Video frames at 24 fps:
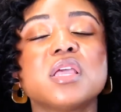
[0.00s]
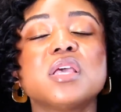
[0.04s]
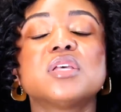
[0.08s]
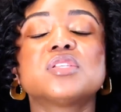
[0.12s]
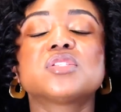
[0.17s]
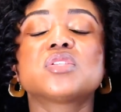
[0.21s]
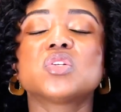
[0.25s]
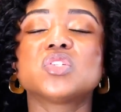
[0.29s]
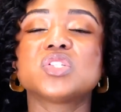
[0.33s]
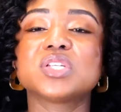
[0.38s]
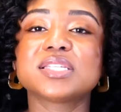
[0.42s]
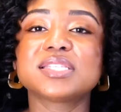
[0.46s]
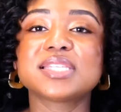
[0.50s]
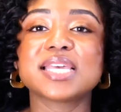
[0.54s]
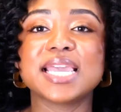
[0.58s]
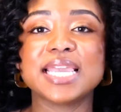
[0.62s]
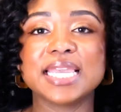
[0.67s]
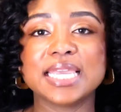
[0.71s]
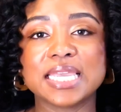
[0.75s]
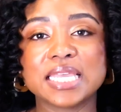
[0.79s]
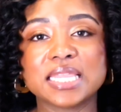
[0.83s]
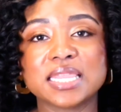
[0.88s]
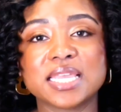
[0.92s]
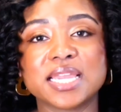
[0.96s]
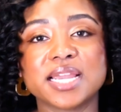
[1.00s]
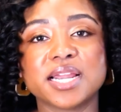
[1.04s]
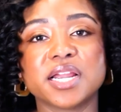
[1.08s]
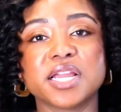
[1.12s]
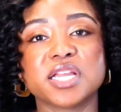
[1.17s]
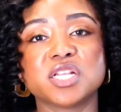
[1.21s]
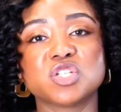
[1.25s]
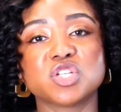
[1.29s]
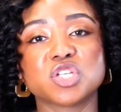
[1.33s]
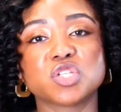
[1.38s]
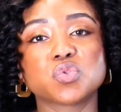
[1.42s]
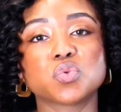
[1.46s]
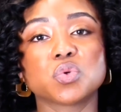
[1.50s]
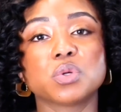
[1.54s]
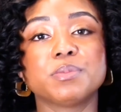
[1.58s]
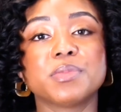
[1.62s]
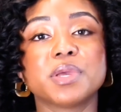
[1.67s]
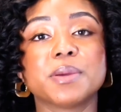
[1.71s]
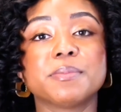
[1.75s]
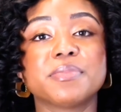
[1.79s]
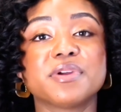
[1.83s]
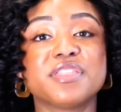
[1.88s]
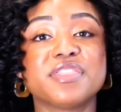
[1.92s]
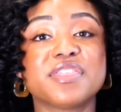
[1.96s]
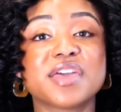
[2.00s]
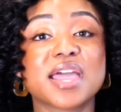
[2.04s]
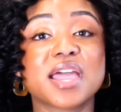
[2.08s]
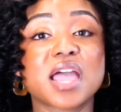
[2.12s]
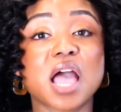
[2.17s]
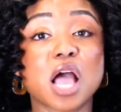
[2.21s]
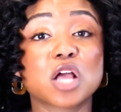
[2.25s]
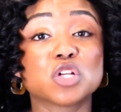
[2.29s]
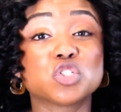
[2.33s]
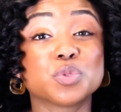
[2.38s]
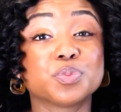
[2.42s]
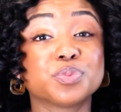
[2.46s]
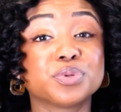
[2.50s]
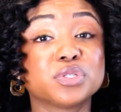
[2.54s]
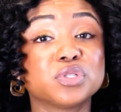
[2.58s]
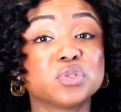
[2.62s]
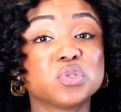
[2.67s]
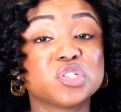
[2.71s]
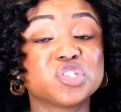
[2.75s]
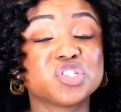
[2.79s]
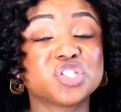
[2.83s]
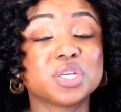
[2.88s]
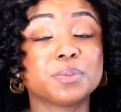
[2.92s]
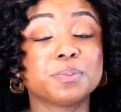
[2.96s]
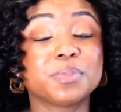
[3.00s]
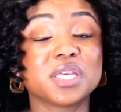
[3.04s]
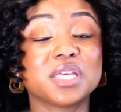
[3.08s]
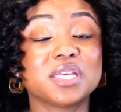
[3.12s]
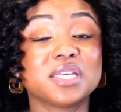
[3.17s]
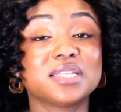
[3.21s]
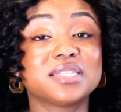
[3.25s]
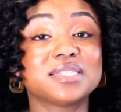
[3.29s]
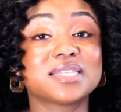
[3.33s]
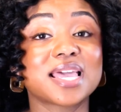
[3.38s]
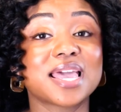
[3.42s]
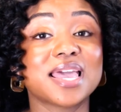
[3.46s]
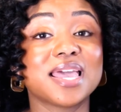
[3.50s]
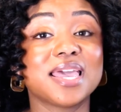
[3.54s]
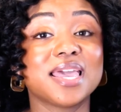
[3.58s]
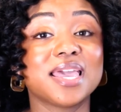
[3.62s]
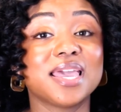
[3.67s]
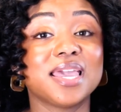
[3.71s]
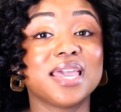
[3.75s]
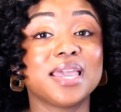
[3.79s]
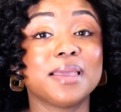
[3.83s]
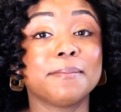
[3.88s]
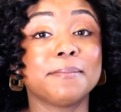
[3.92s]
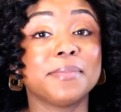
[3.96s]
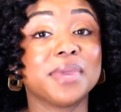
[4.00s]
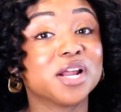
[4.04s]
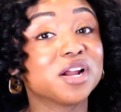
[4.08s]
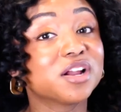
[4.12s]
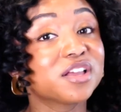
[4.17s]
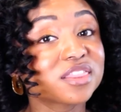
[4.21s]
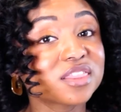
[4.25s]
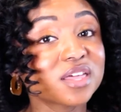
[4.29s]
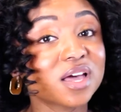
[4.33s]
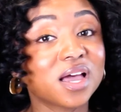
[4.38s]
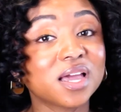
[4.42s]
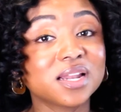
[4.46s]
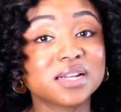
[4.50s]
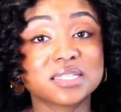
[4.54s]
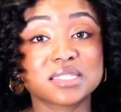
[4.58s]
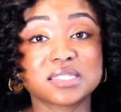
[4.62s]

So just hang in there and just remember that entrepreneurship is a marathon.